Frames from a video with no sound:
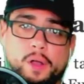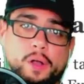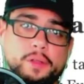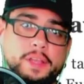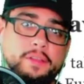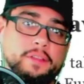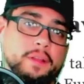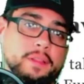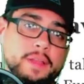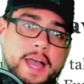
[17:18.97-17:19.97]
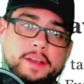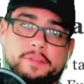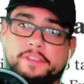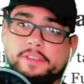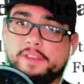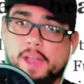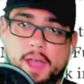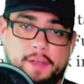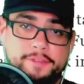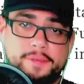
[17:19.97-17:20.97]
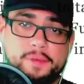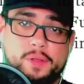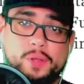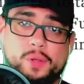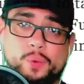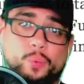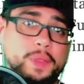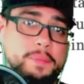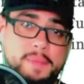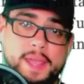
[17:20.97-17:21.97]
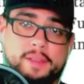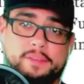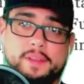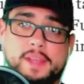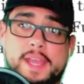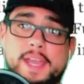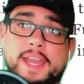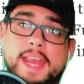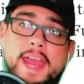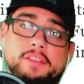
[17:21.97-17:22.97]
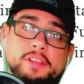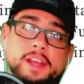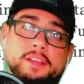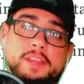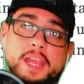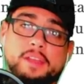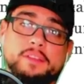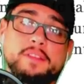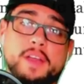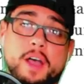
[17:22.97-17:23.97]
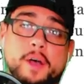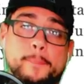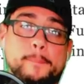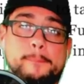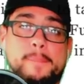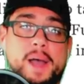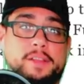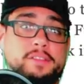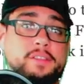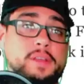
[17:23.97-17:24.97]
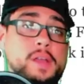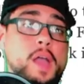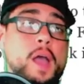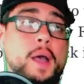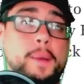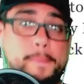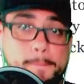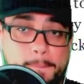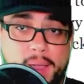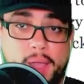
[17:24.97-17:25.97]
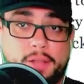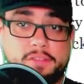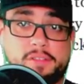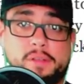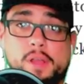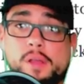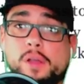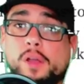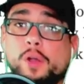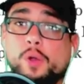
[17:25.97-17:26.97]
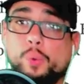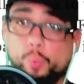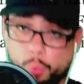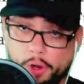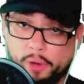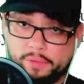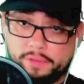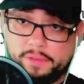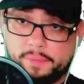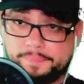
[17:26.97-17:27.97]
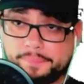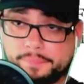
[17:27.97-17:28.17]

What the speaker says: Oh, there's a lot of stuff we missed. And actually, things are much, much worse.